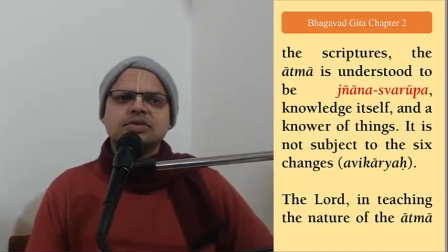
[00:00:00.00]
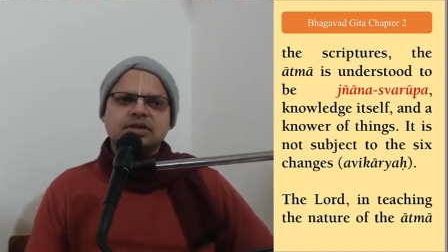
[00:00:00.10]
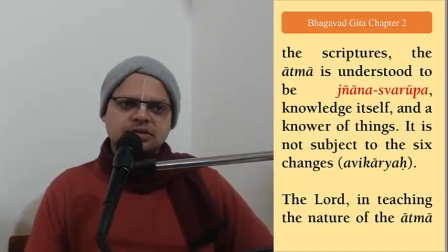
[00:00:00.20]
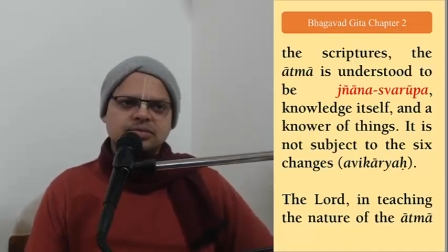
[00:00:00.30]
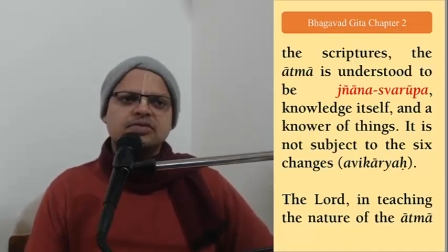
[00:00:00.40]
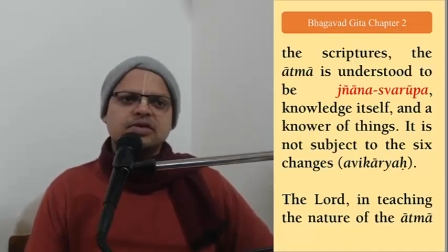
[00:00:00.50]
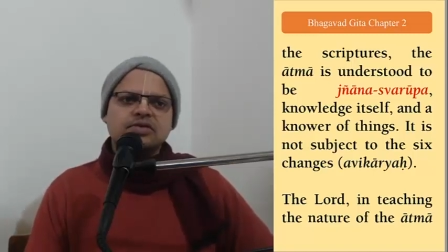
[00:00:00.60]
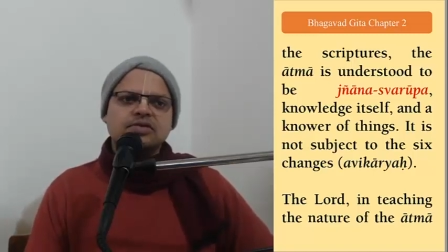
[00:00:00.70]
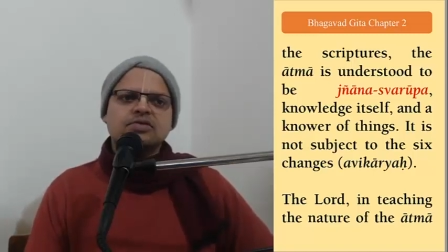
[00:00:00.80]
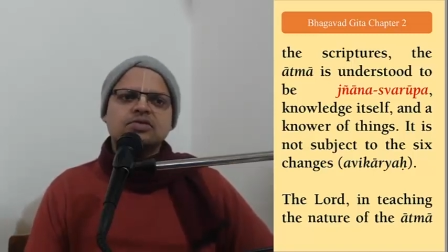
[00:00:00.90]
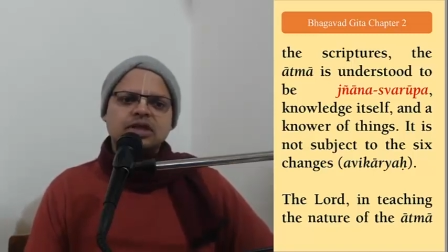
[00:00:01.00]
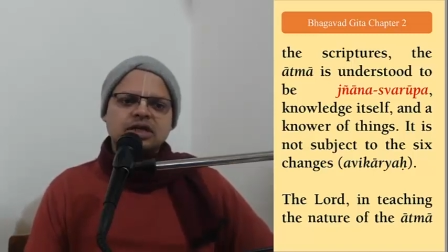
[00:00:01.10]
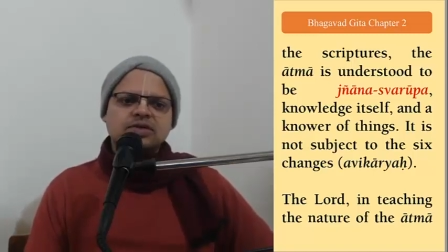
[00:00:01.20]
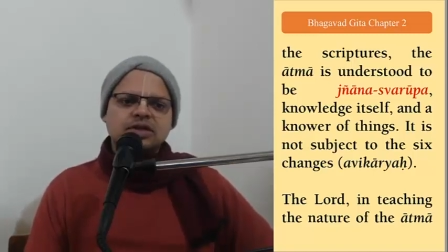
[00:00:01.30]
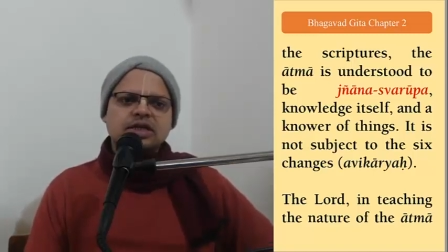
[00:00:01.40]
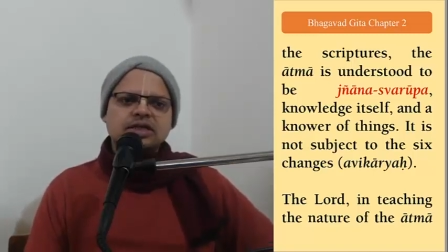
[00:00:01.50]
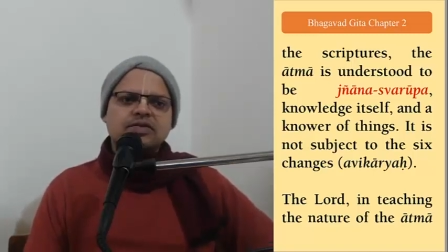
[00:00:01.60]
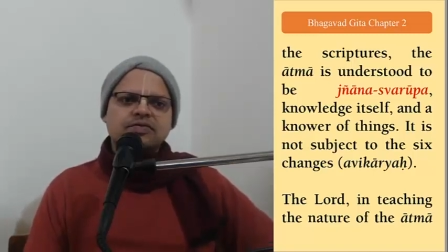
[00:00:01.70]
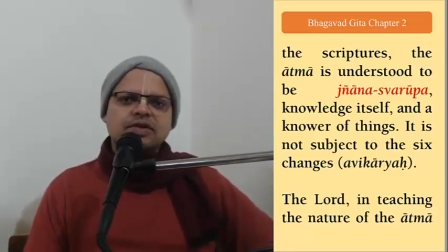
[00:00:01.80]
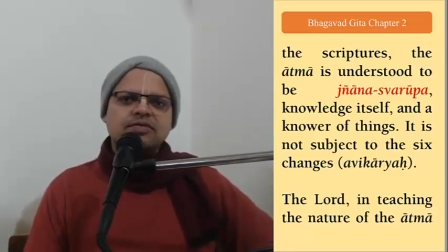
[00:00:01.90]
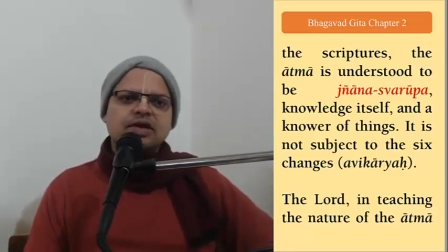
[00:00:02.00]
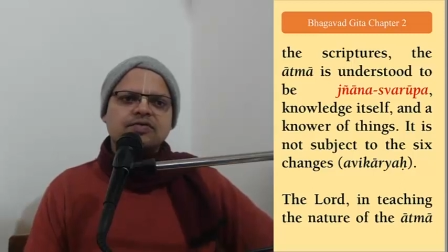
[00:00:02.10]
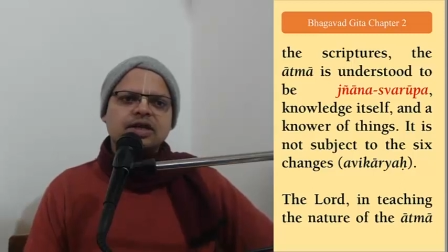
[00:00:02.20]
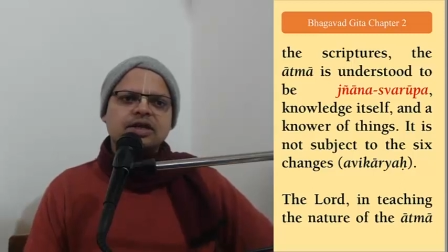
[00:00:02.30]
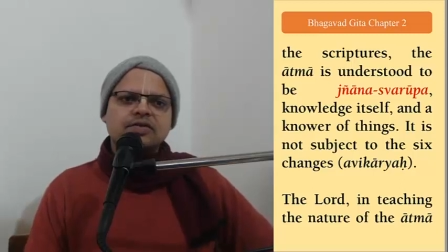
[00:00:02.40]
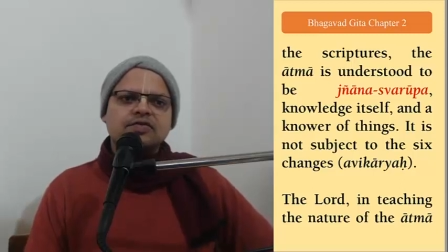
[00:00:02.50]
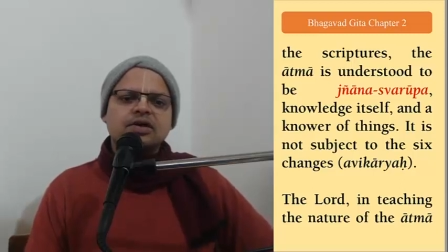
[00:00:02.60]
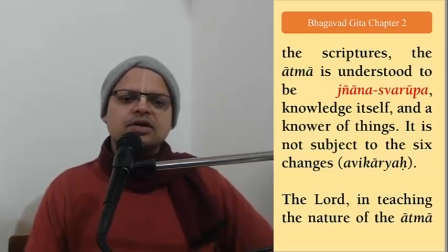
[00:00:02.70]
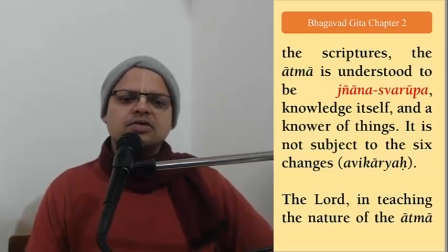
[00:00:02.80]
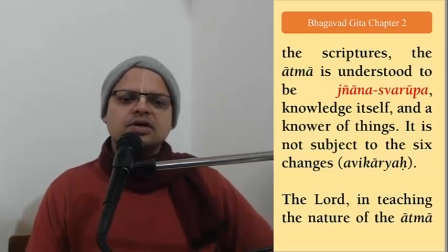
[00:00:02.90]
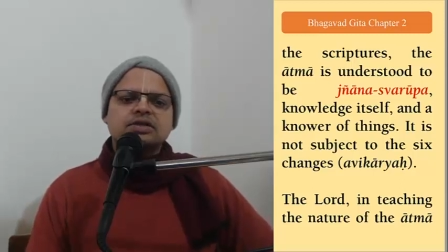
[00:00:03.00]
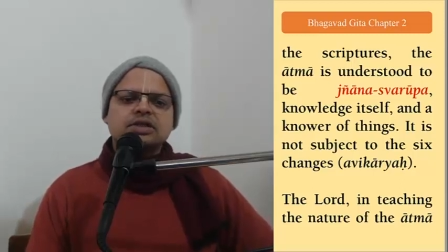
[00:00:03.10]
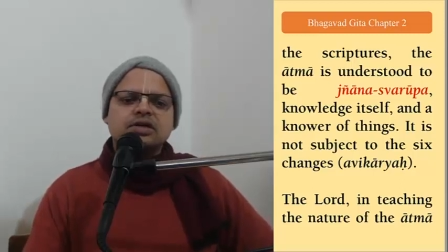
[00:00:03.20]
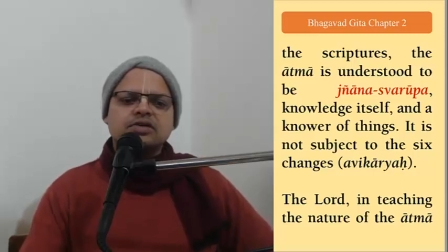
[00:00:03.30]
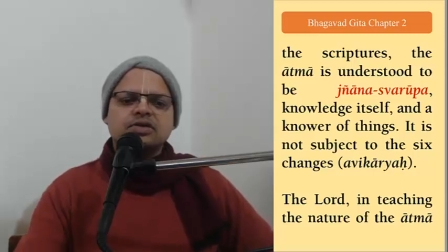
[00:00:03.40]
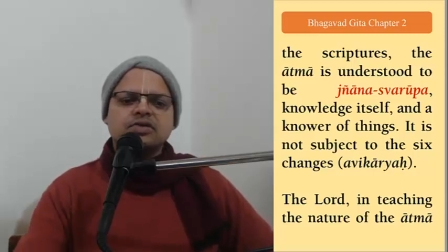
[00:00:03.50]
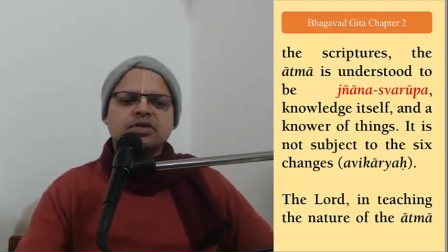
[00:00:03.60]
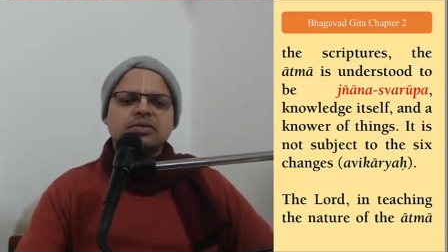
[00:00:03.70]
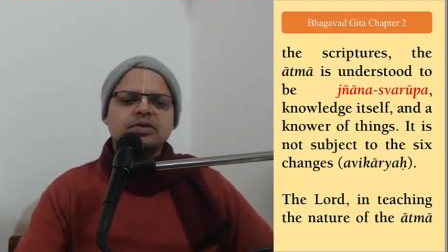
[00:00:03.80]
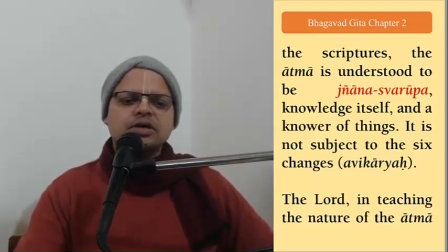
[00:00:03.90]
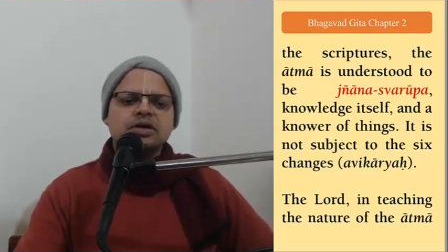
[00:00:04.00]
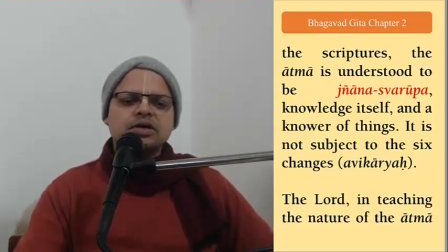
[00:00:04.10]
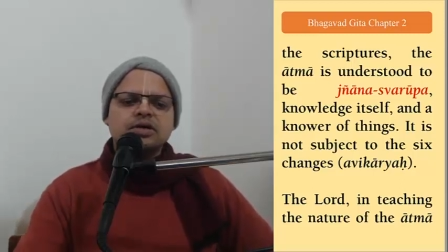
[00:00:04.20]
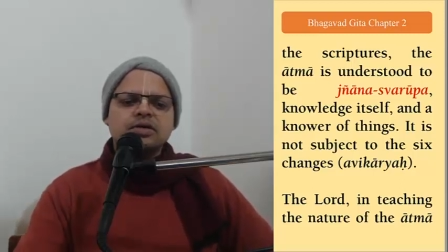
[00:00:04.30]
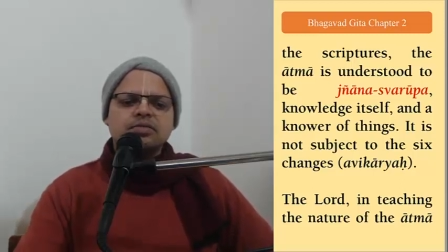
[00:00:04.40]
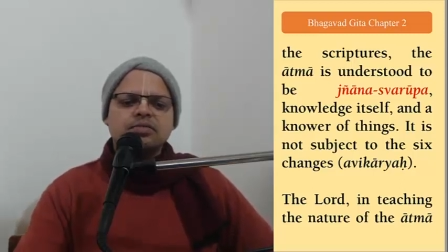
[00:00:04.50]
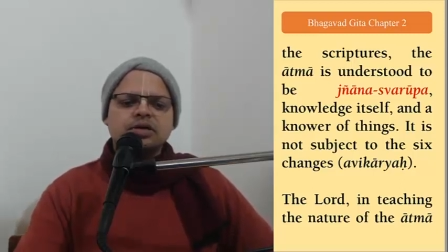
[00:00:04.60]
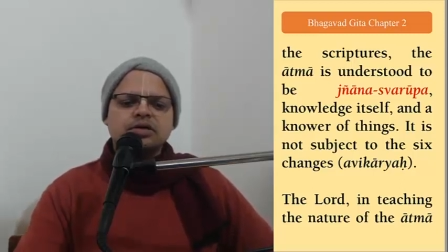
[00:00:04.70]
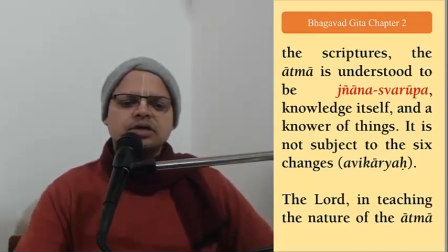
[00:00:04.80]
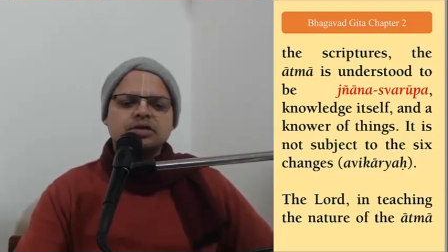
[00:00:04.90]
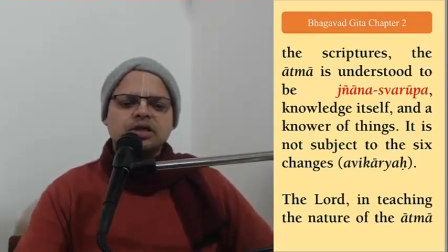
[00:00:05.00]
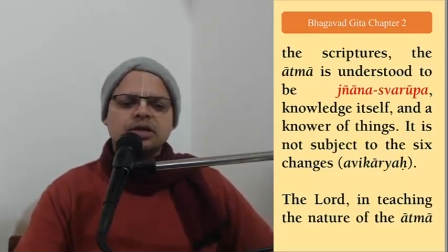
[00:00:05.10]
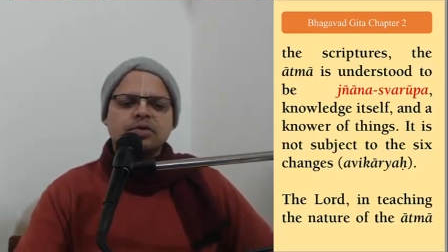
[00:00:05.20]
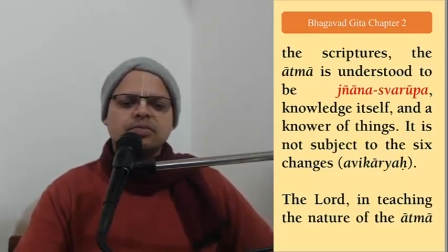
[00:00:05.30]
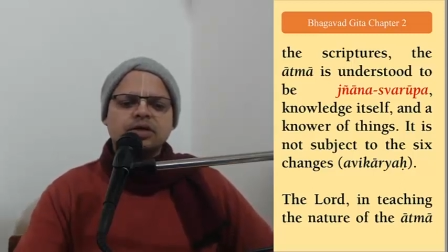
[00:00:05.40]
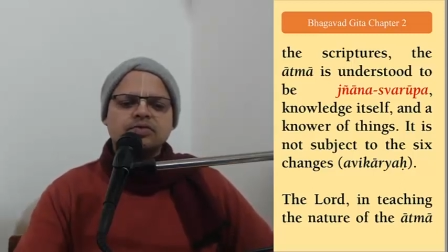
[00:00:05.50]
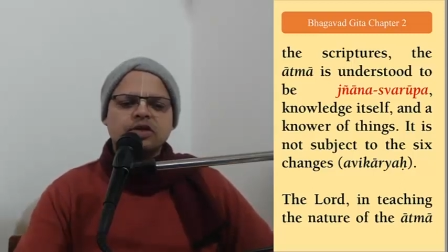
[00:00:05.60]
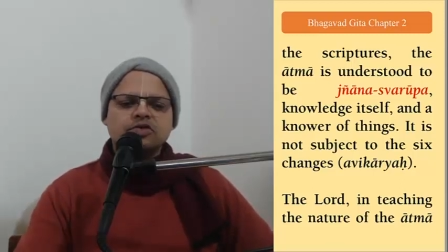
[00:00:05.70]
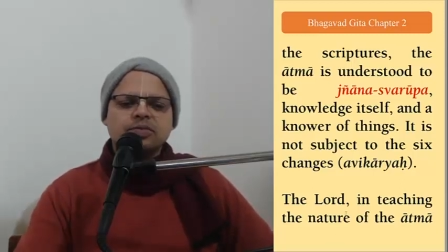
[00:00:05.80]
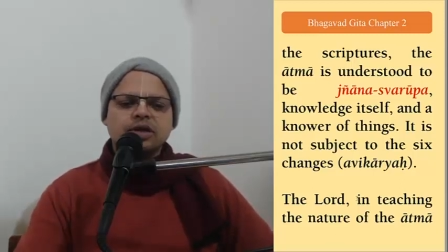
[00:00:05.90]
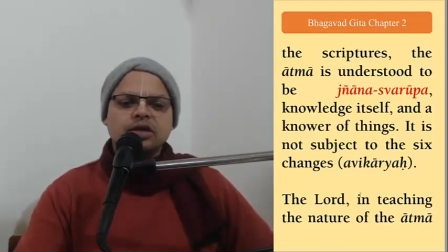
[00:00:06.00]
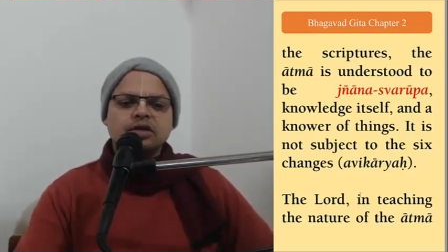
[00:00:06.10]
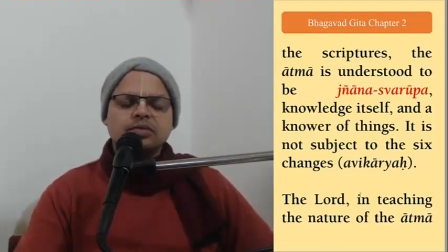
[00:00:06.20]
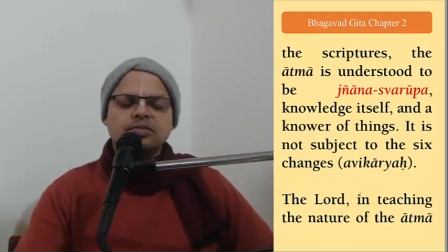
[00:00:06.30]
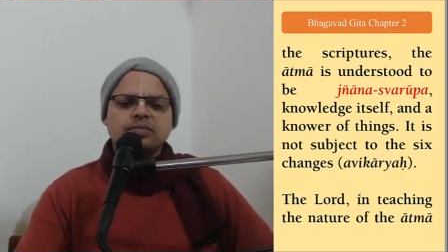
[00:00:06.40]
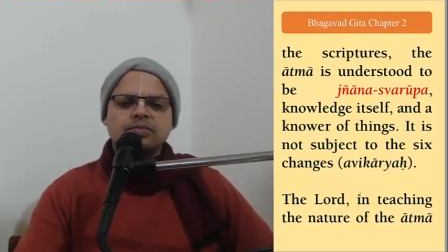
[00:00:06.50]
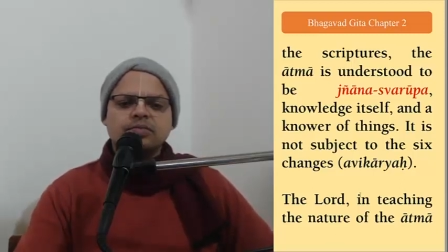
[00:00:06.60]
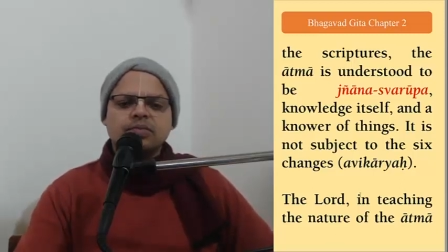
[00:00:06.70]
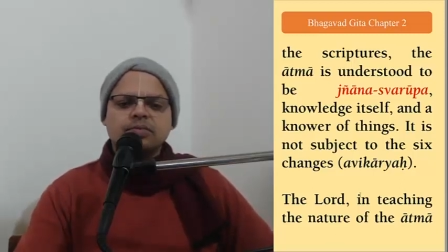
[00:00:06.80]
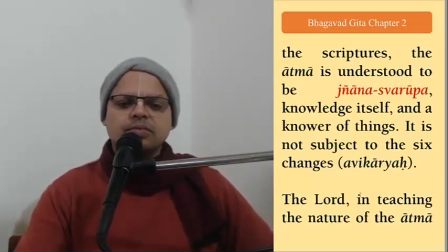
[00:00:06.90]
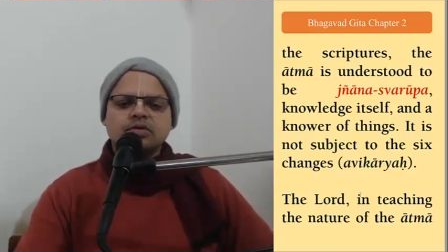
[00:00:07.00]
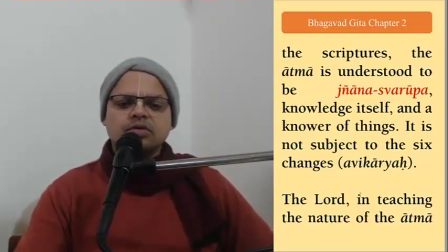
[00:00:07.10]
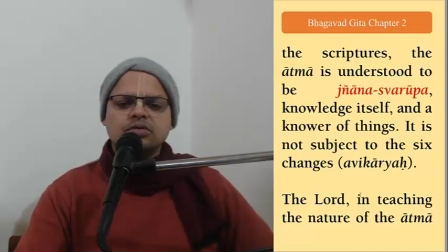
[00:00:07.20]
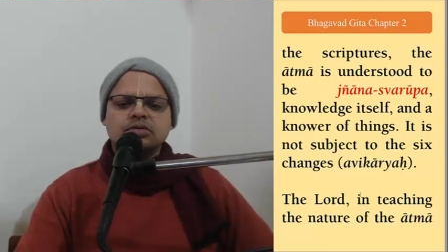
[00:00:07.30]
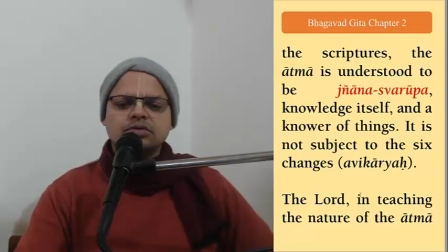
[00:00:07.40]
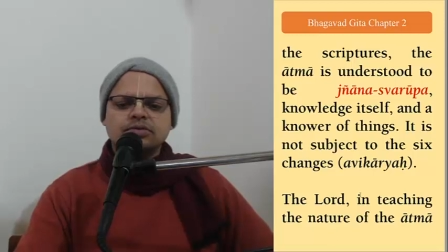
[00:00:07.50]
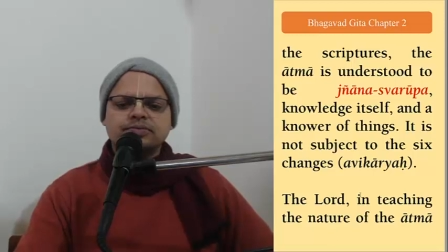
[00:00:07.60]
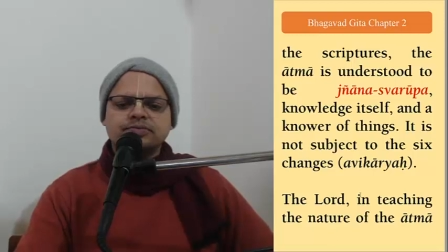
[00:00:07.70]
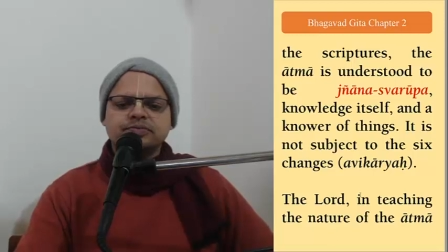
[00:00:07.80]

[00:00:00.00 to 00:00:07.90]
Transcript: does it make sense? So that's why that is our feel. We are feeling difficult to understand this concept, but that Srila Prabhupada will explain in the purport also.